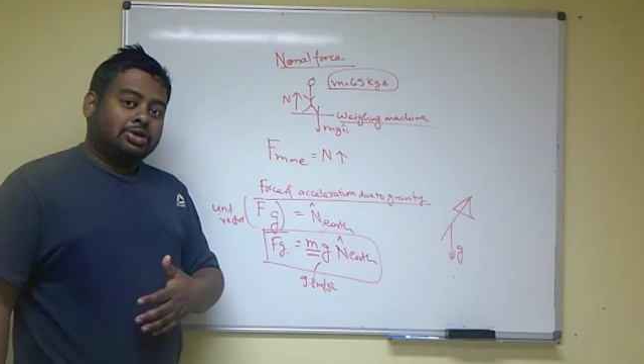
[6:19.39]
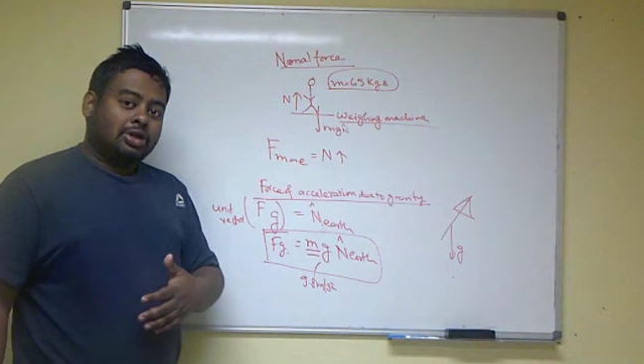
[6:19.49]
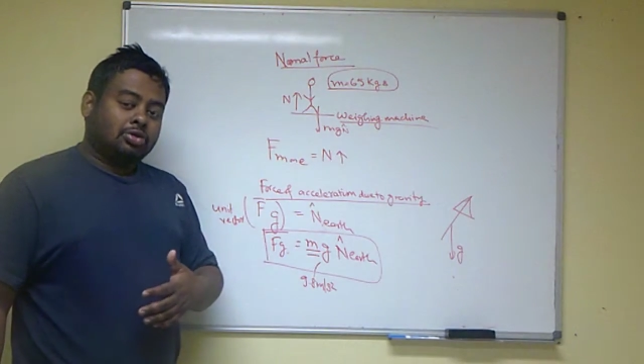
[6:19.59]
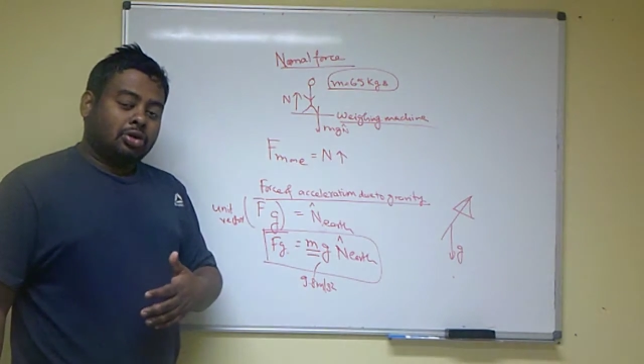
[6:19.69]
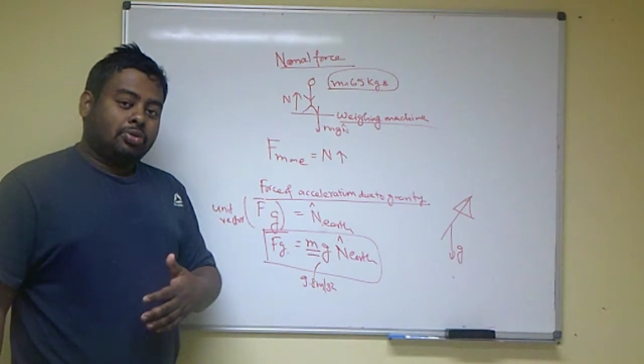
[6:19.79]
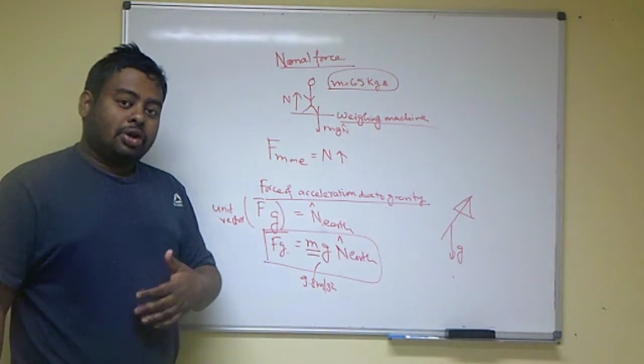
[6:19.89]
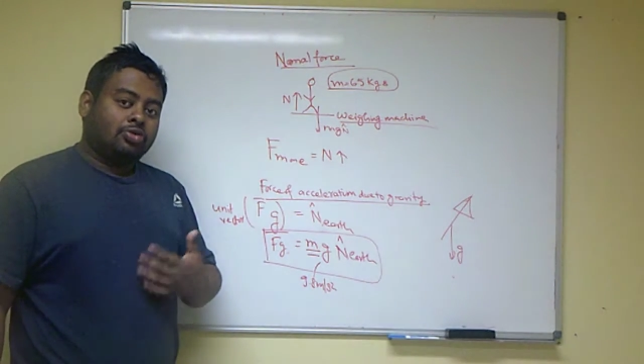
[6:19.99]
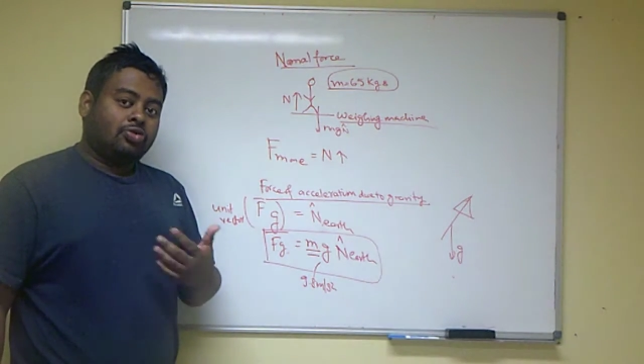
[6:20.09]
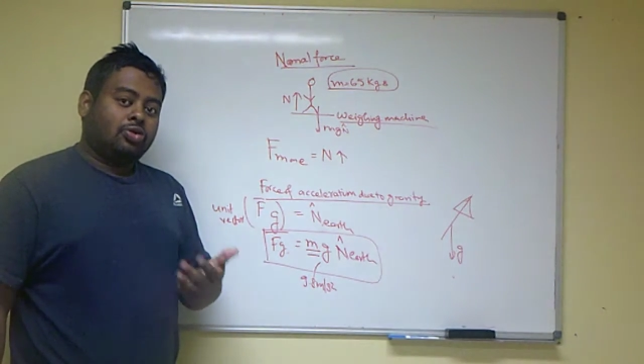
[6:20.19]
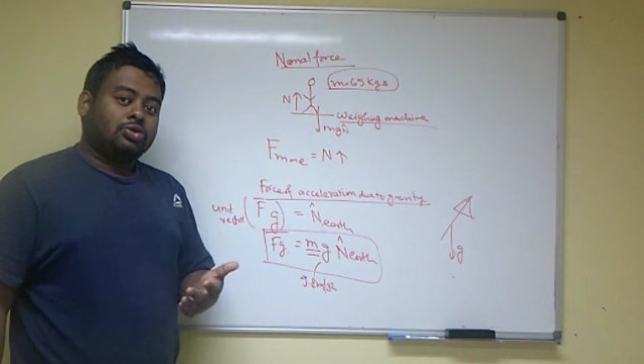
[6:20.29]
there will be a
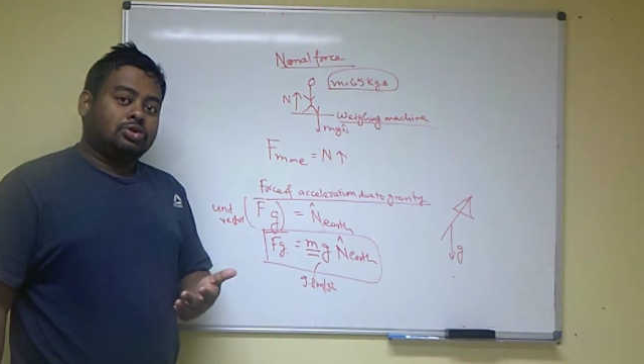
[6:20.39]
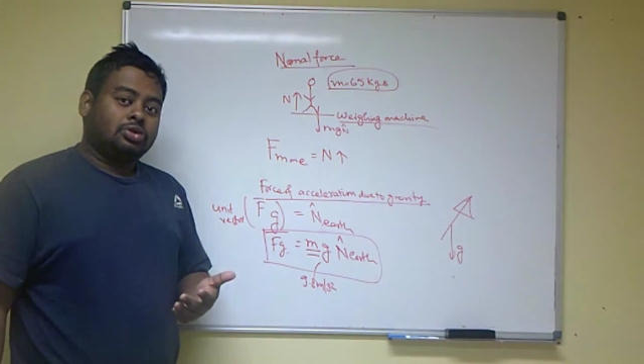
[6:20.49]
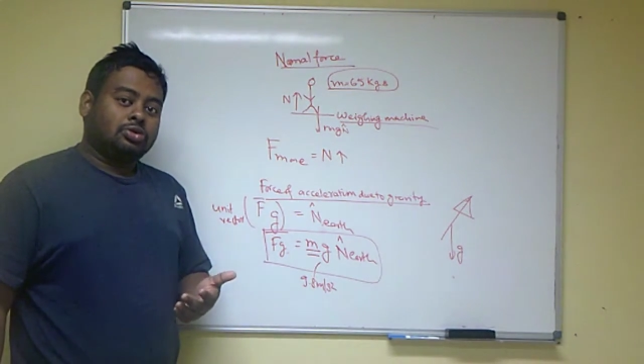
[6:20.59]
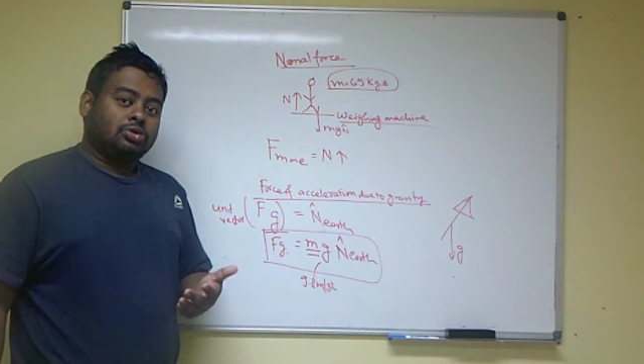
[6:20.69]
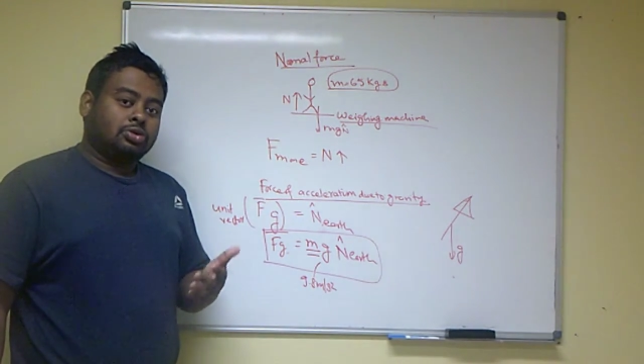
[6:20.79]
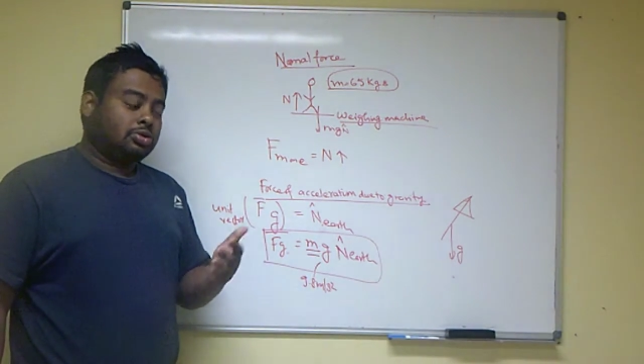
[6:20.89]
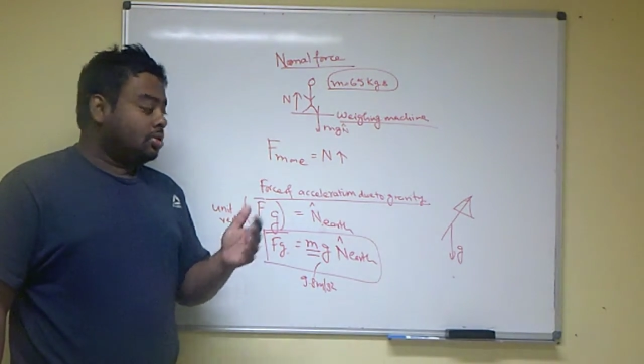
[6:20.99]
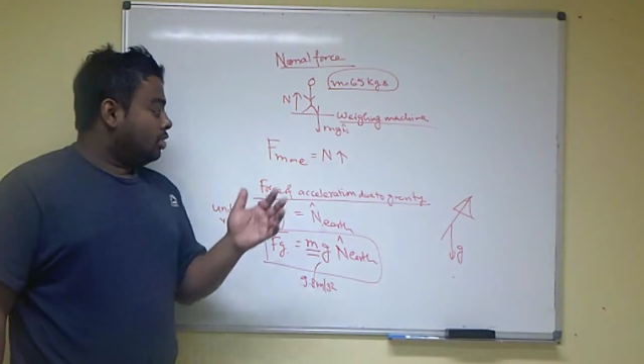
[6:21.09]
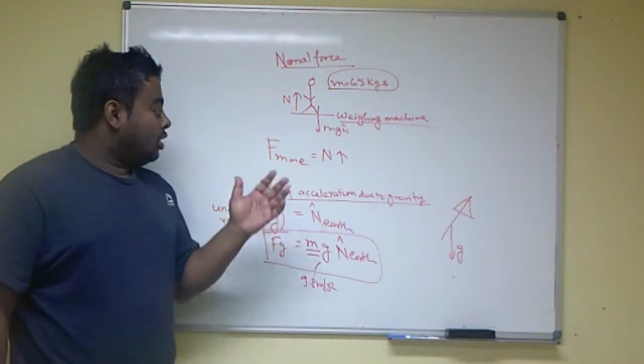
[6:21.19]
force due to